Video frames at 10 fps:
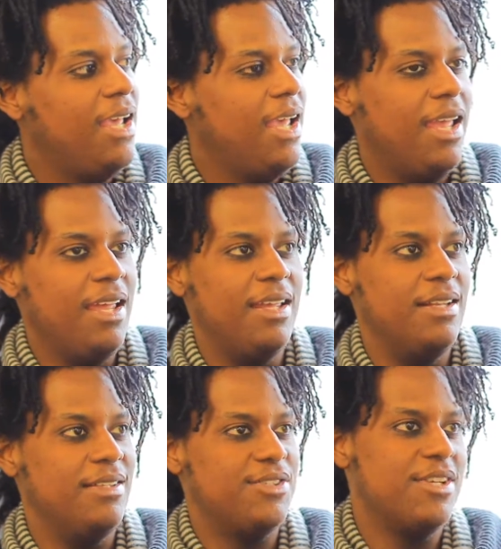Mm-hmm.
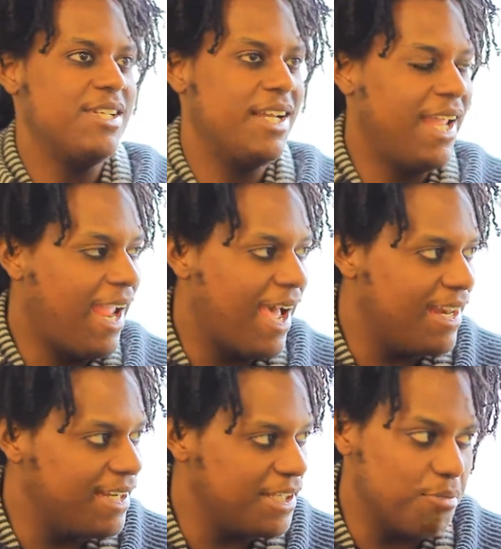In such a
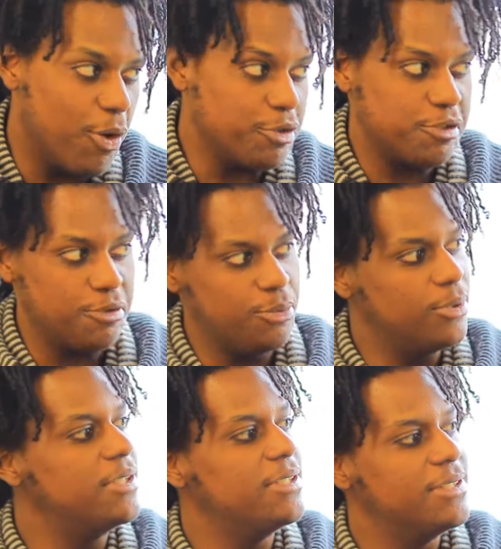chaotic, emotional
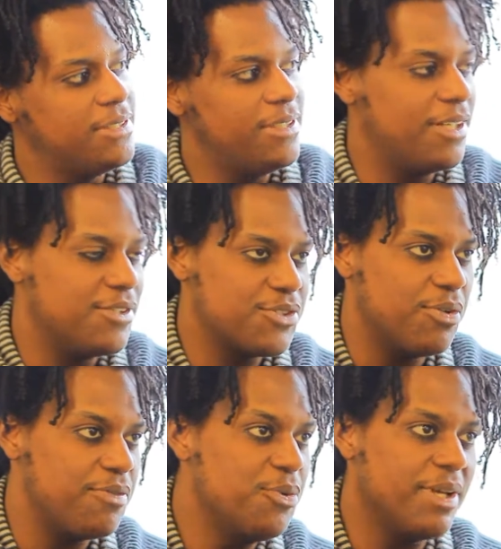world, you know.
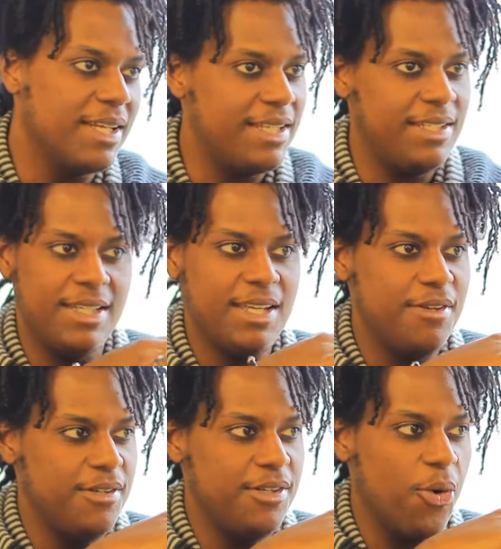So if you could
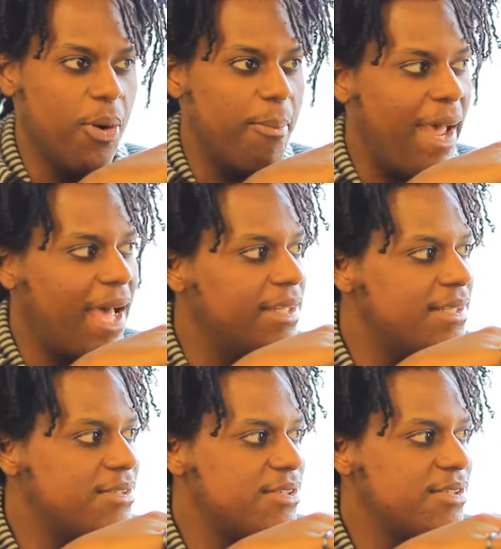get your
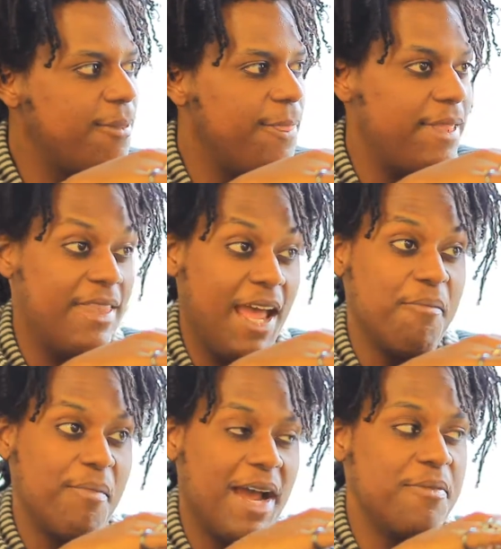balance, then
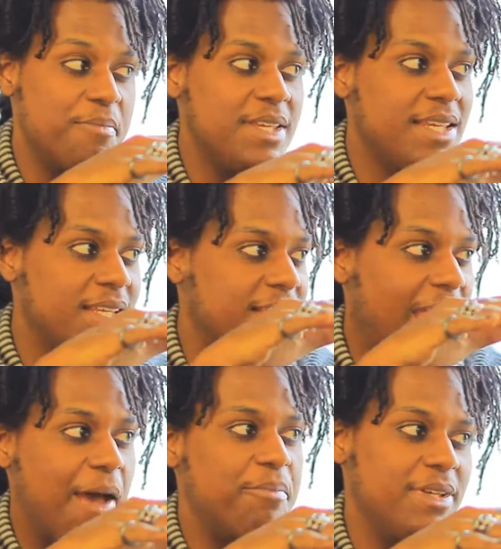that might be
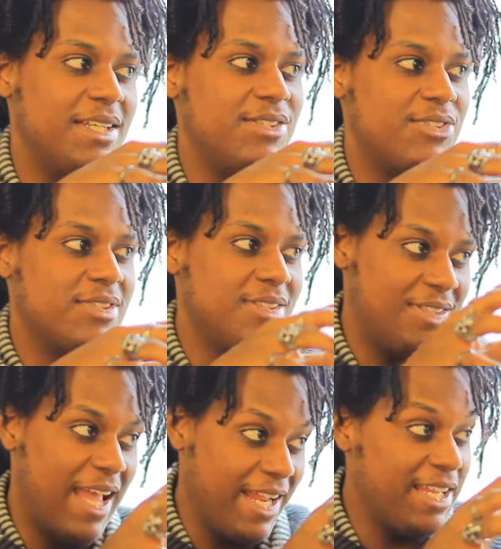happiness
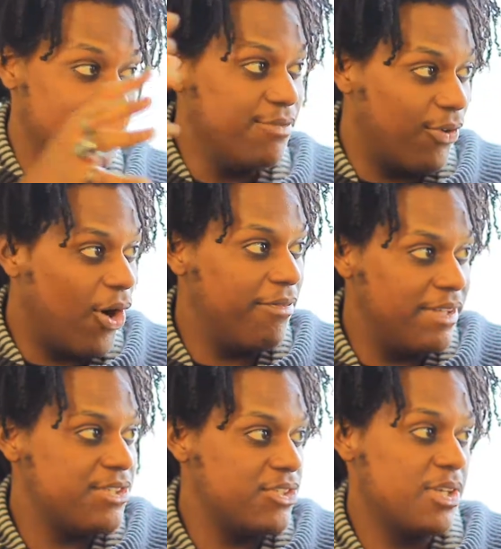that can evolve
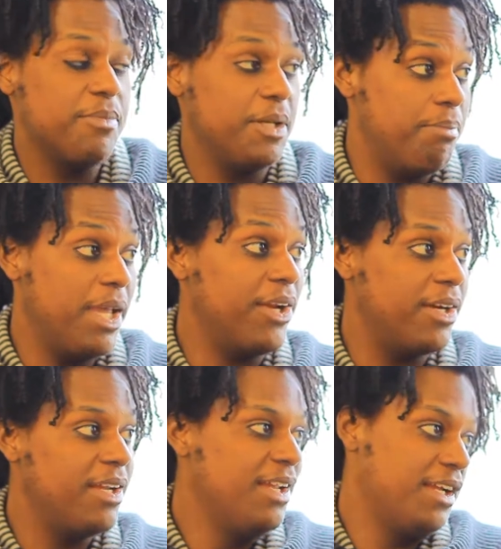into something bigger.
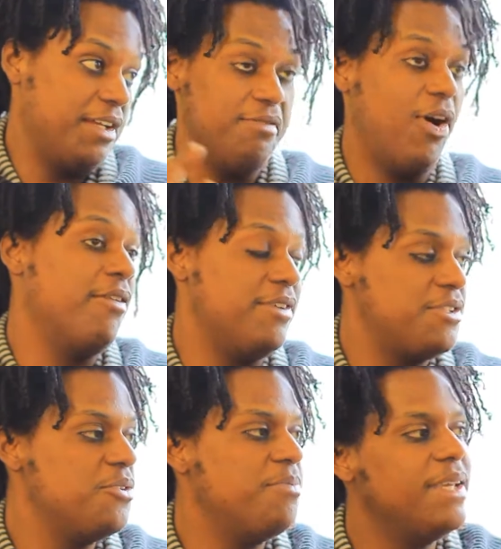Mm-hmm. It can evolve
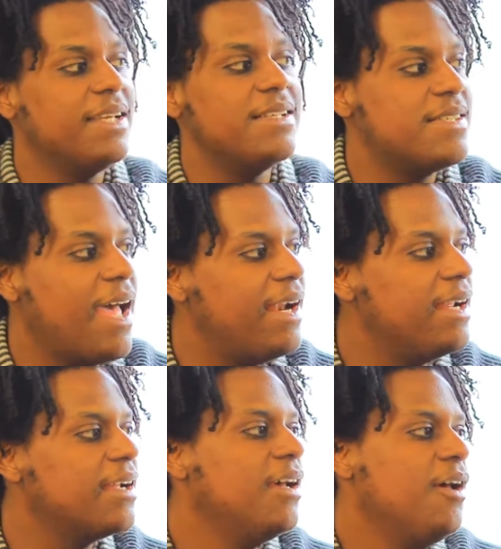into you being
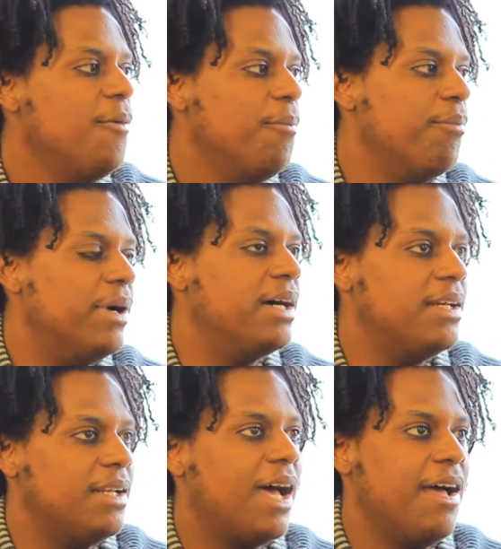ecstatic. Okay.
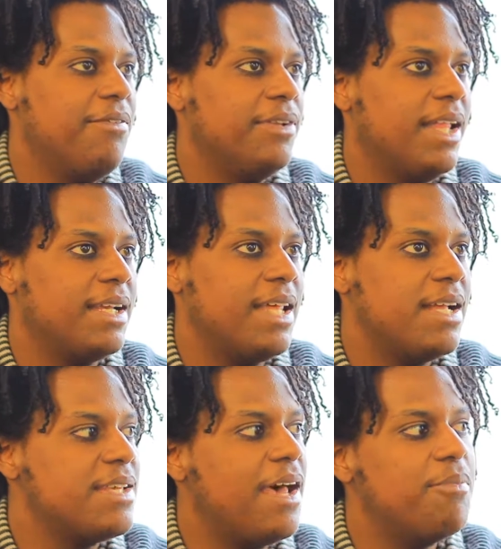But I feel like
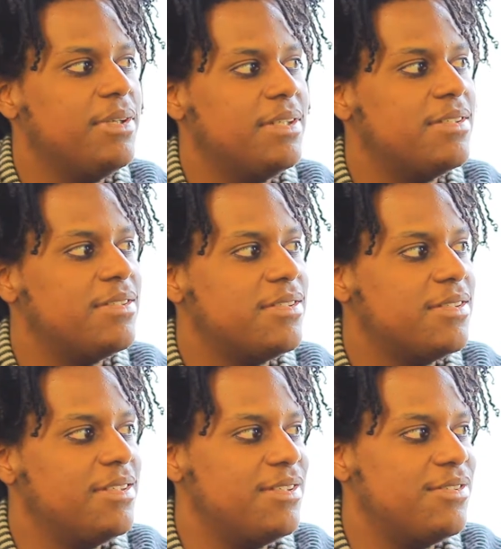that's happiness.
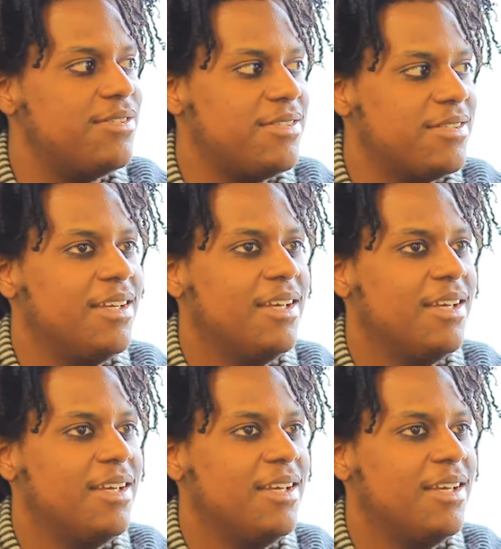Is okay.